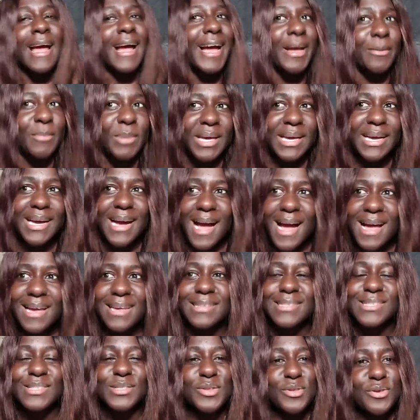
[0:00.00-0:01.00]
I mean,
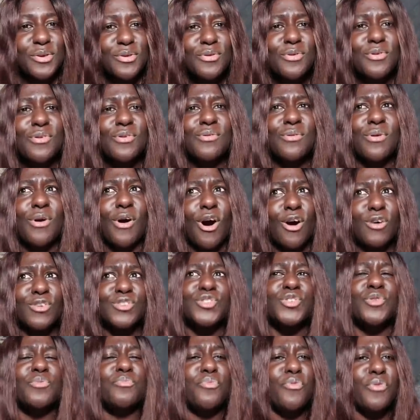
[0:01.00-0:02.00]
guys, Neo
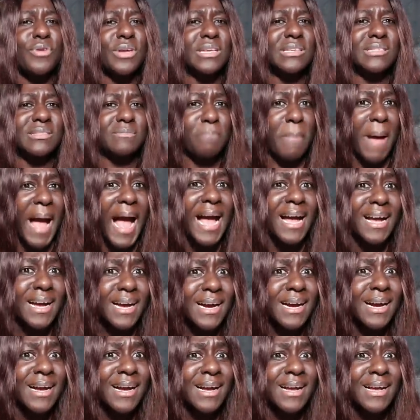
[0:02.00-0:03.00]
also broke his
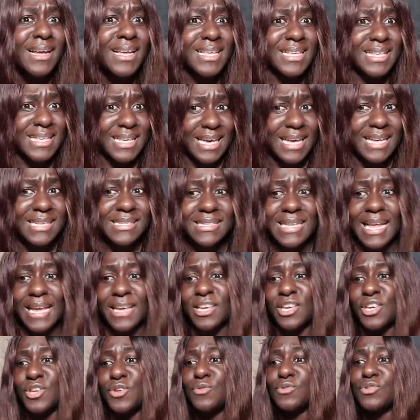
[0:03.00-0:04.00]
bank. Yes,
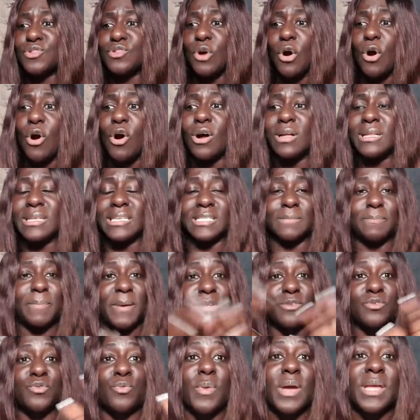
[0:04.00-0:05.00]
like he used all his
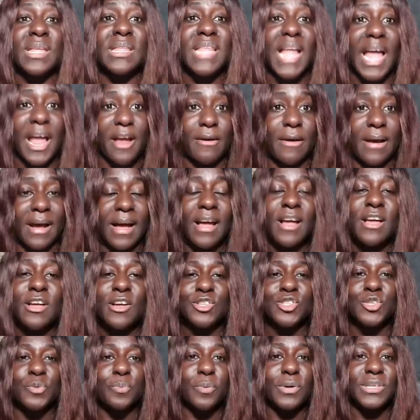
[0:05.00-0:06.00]
Betway Naira
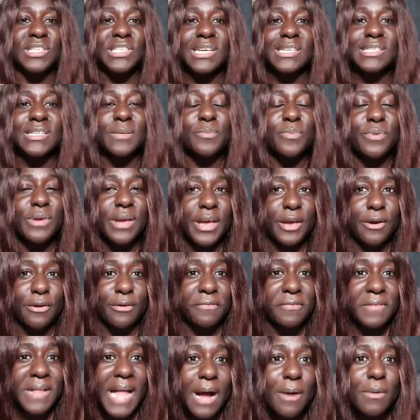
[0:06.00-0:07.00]
to purchase a bouquet
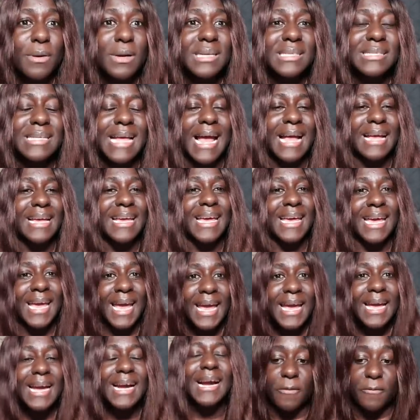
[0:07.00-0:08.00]
of flowers and
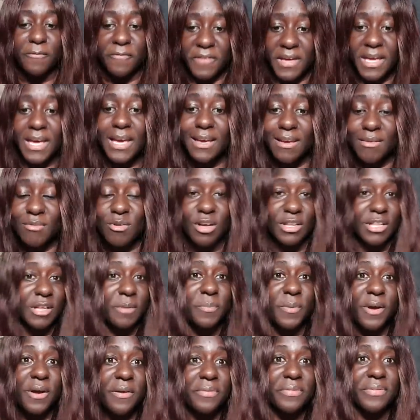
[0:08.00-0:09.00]
cake V on her
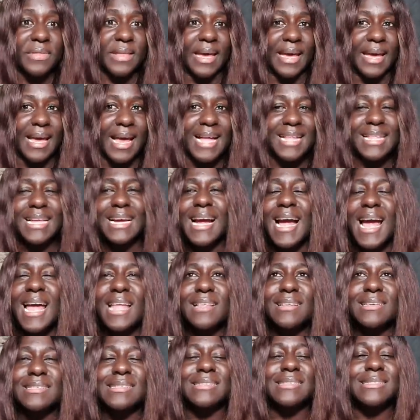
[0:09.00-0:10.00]
birthday. And that
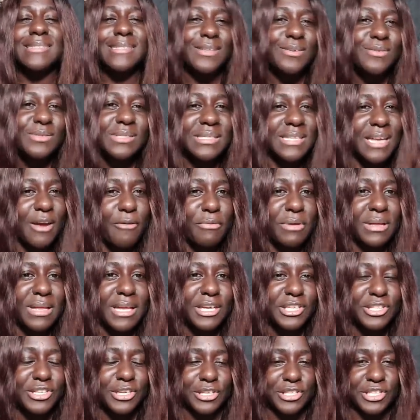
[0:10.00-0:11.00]
kind of sealed their
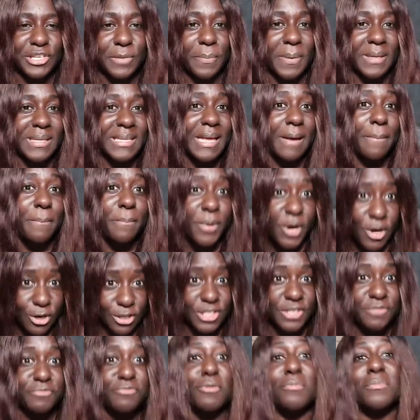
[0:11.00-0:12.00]
relationship and their
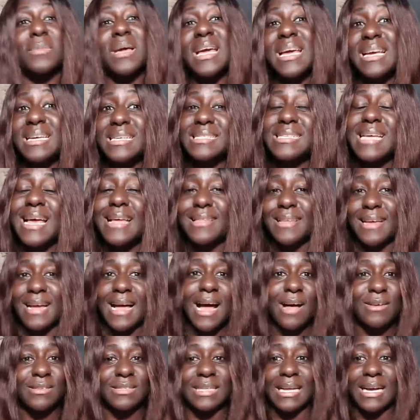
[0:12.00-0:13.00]
bond from inside the
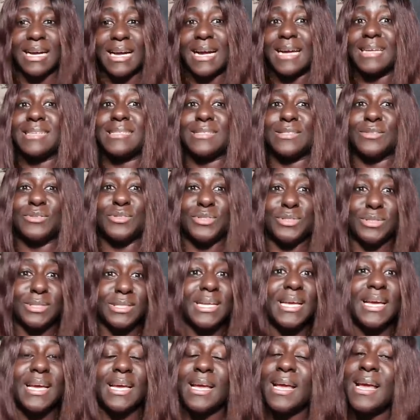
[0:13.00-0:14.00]
house. That guys, to
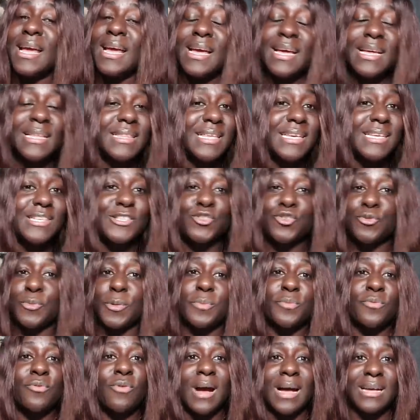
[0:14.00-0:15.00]
today, these two
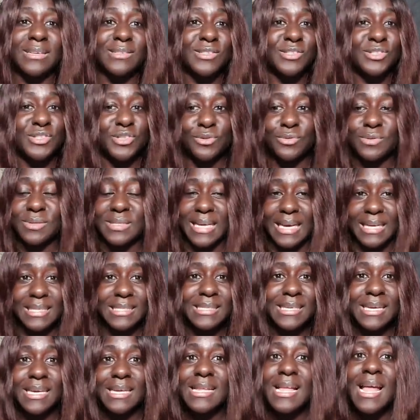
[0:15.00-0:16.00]
people are still
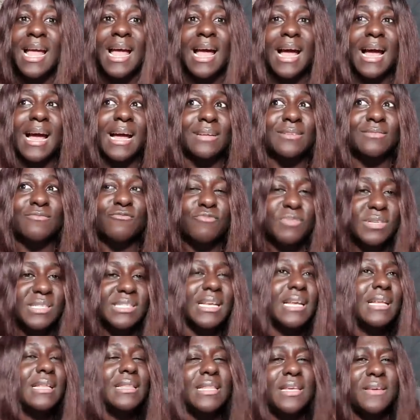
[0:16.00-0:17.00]
dating. And
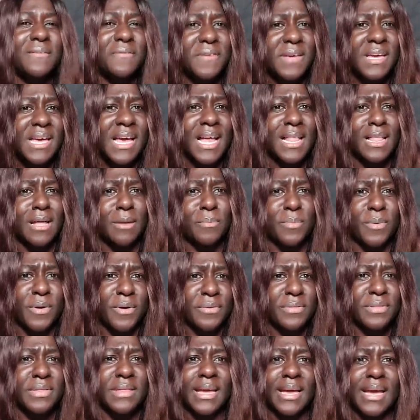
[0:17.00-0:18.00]
recently, V had her
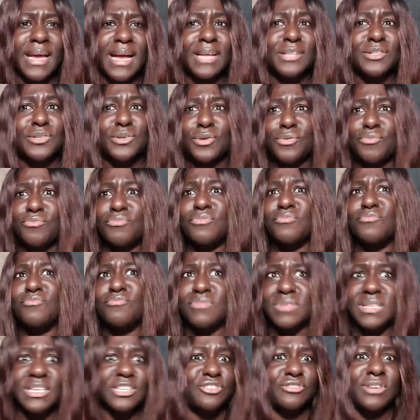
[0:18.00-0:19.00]
birthday and Neo
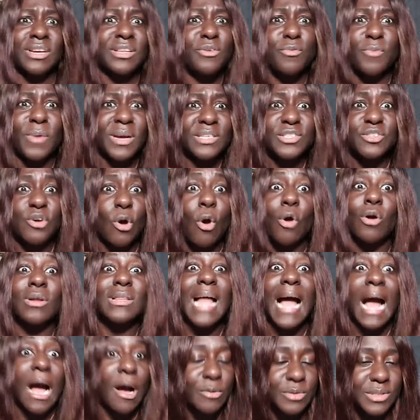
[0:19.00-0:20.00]
literally went
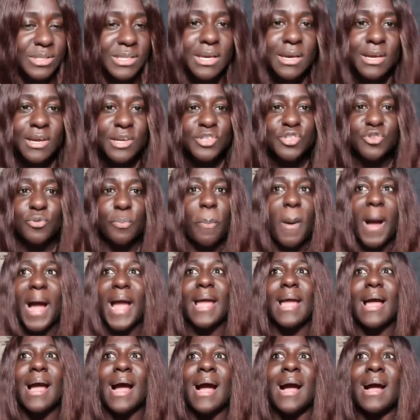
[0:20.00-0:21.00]
all out to
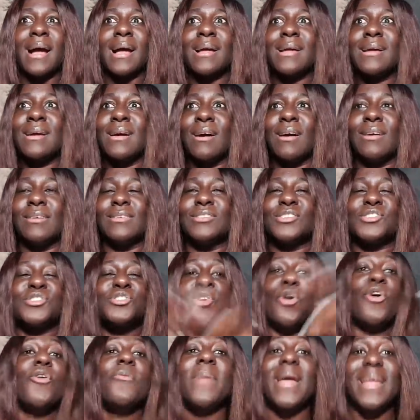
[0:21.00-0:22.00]
buy her
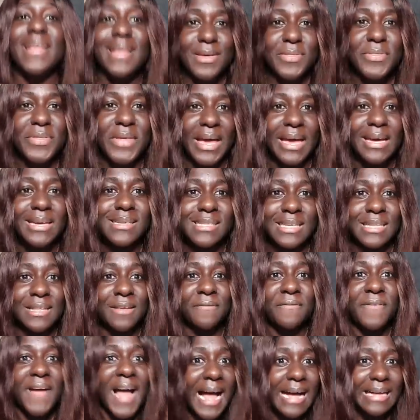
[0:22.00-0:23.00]
so many things in
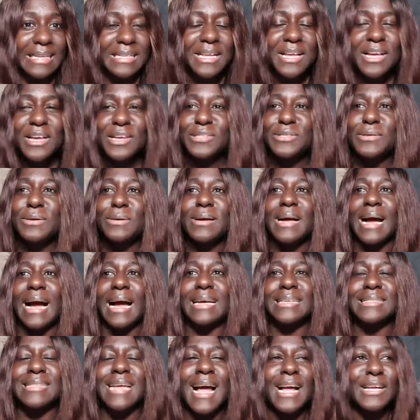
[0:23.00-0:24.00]
a van. So
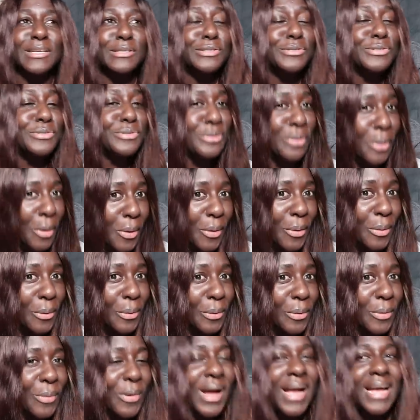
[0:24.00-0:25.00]
guys, I don't
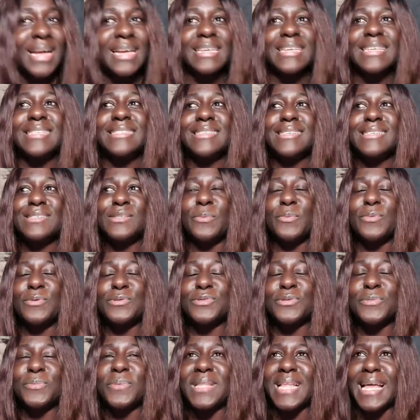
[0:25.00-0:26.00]
know, is this
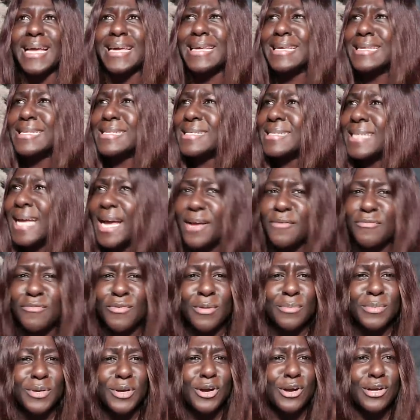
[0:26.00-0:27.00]
supposed to be like a sign
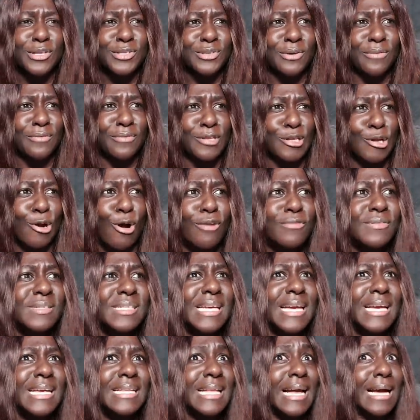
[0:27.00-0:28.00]
from the gods of love
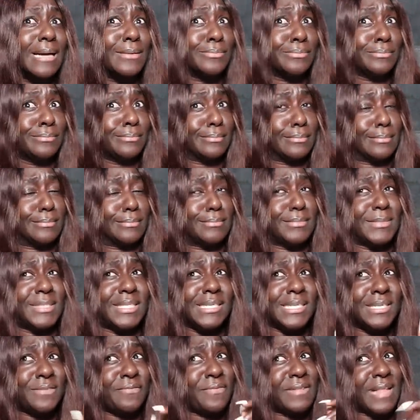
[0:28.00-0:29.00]
saying that
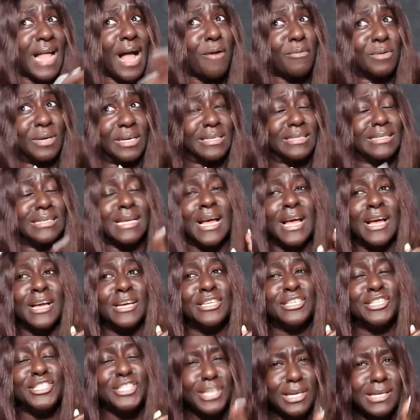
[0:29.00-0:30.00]
these flowers
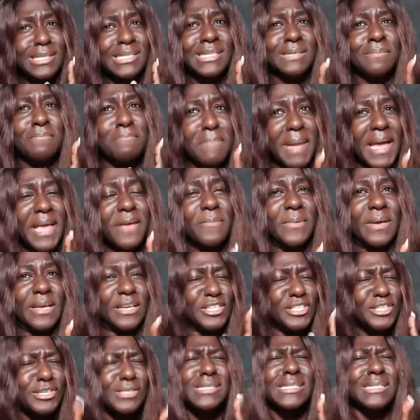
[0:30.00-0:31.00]
just
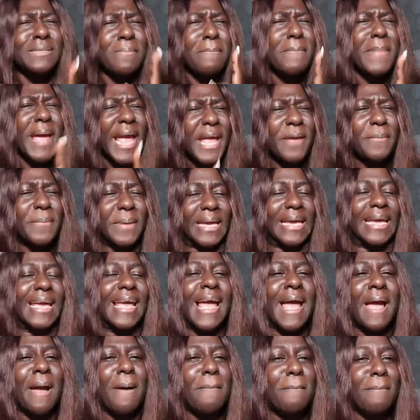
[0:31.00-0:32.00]
maybe
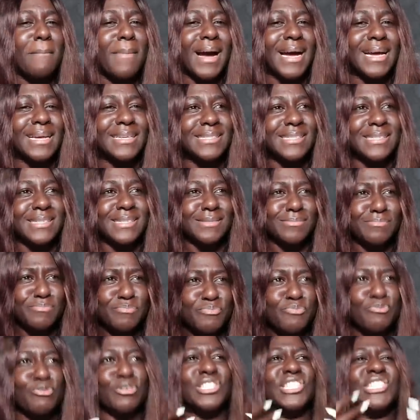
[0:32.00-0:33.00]
might
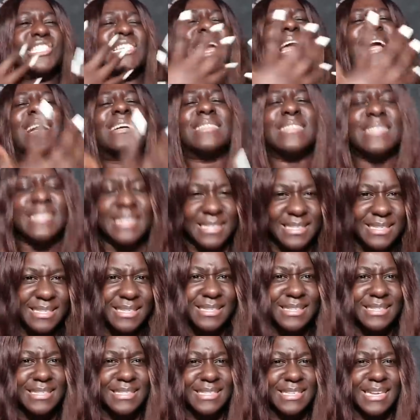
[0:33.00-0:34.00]
project
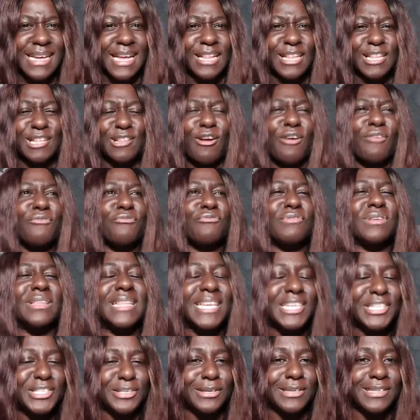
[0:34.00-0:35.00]
their love
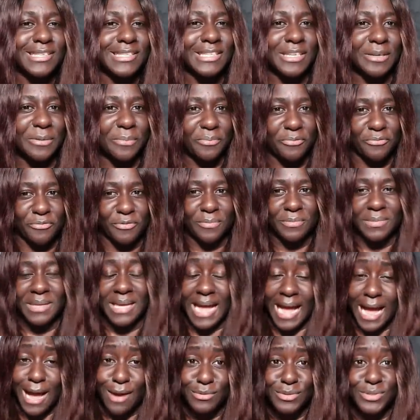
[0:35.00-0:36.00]
relationship from the
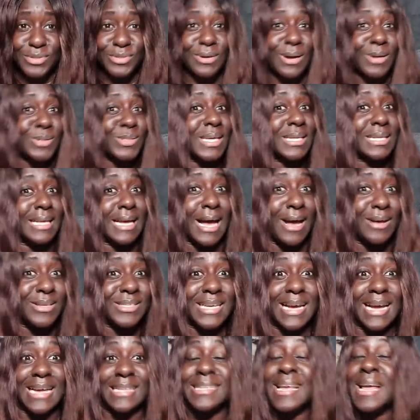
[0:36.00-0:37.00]
house to outside the
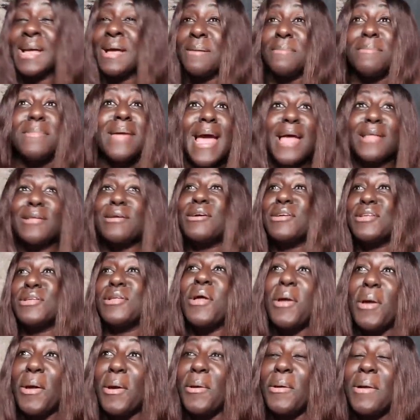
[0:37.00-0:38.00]
house? Guys, me, I don't
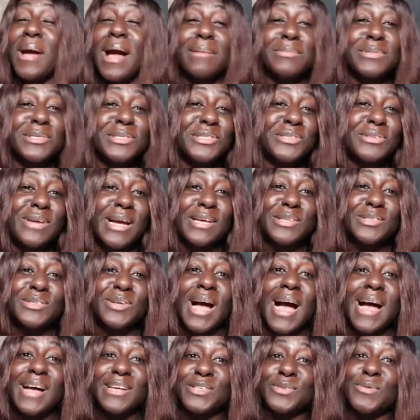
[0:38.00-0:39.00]
know, I'm just trying
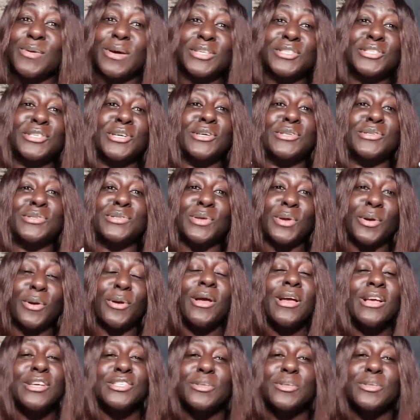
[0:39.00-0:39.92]
to ask questions though.